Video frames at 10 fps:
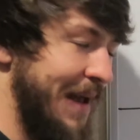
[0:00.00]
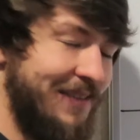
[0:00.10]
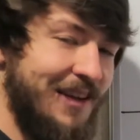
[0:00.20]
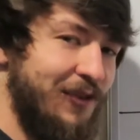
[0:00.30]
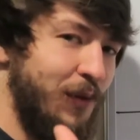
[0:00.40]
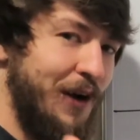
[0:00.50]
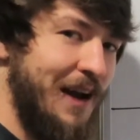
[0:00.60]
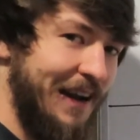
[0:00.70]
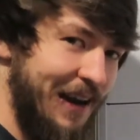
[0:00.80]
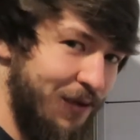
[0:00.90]
make sense why you're
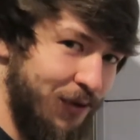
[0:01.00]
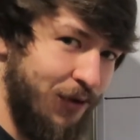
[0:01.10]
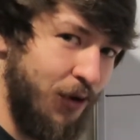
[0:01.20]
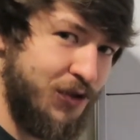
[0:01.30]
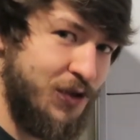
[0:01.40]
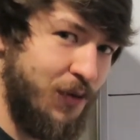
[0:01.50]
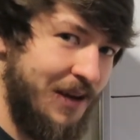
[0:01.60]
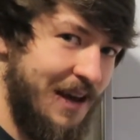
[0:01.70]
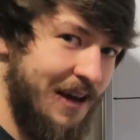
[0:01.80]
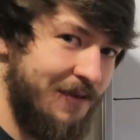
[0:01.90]
not getting the results you
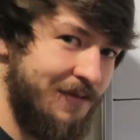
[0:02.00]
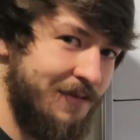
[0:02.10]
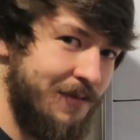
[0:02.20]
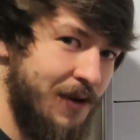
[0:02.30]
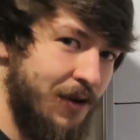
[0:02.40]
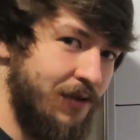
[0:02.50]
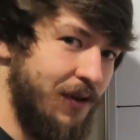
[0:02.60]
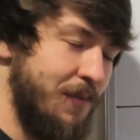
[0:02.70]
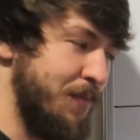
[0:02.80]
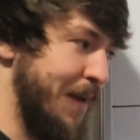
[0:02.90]
want yet? Does
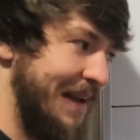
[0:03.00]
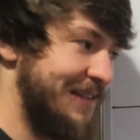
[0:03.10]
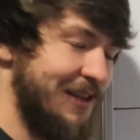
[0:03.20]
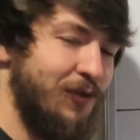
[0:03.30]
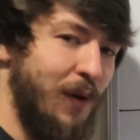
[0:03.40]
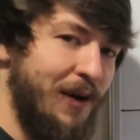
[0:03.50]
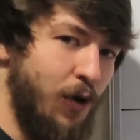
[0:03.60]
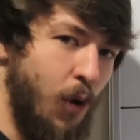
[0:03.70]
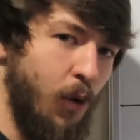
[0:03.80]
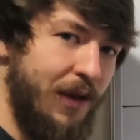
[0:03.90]
it make sense why
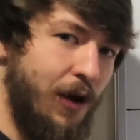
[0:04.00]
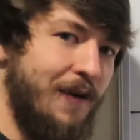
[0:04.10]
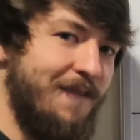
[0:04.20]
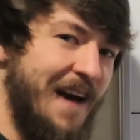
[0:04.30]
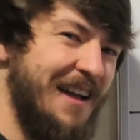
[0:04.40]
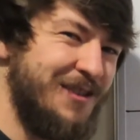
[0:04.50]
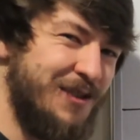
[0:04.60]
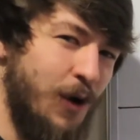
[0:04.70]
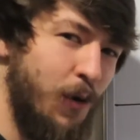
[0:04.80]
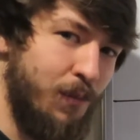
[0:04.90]
you're holding on to fat
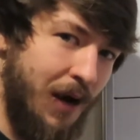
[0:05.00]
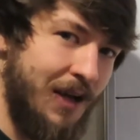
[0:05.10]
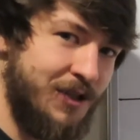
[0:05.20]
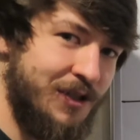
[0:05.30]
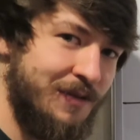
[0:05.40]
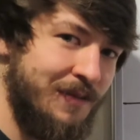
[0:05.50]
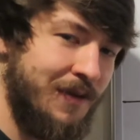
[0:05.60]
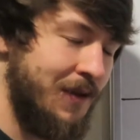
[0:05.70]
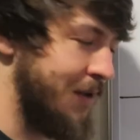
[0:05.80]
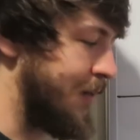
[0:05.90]
so much?
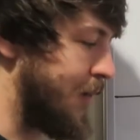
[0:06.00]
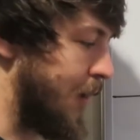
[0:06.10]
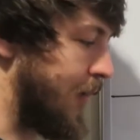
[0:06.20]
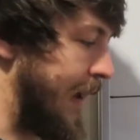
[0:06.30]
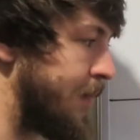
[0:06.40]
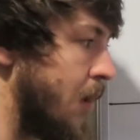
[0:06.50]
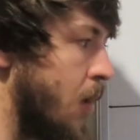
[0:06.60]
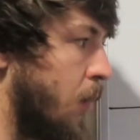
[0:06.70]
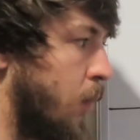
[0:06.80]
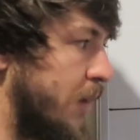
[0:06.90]
All right?
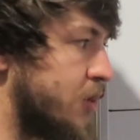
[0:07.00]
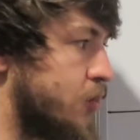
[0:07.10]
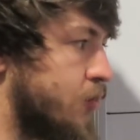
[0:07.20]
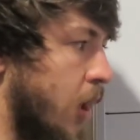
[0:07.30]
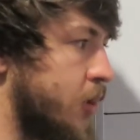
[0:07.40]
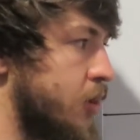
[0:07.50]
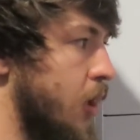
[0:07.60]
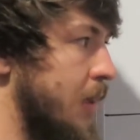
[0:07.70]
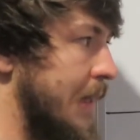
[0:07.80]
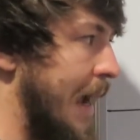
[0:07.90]
When we structure
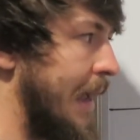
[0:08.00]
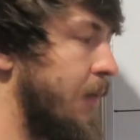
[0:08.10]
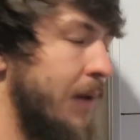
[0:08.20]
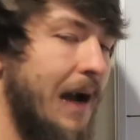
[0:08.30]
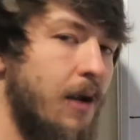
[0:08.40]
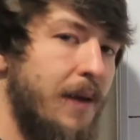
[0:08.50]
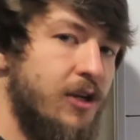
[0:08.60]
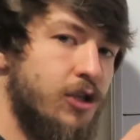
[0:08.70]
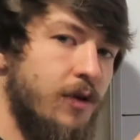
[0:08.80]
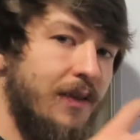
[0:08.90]
our diet, we got to
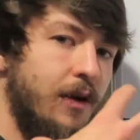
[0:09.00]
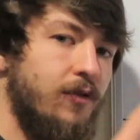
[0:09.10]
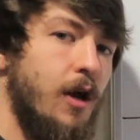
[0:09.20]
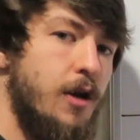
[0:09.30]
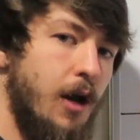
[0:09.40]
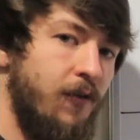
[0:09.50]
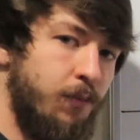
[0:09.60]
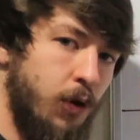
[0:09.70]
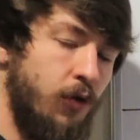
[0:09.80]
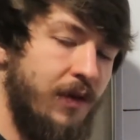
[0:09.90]
make sure that there's
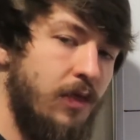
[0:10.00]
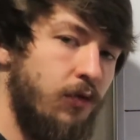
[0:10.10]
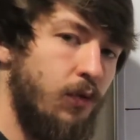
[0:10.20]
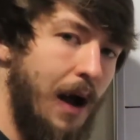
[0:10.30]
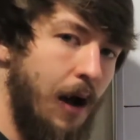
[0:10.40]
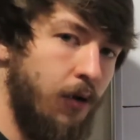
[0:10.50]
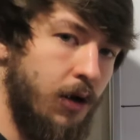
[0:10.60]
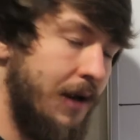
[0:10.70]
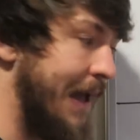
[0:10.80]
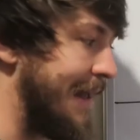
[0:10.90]
enough protein throughout
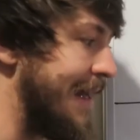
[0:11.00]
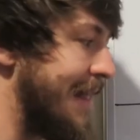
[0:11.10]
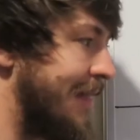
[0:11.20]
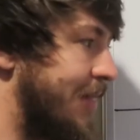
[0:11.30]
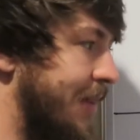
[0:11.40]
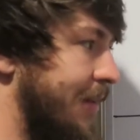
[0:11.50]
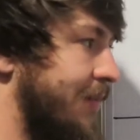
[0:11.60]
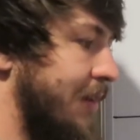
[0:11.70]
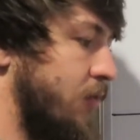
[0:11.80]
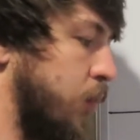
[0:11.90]
our day.
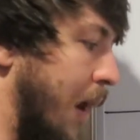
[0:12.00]
This is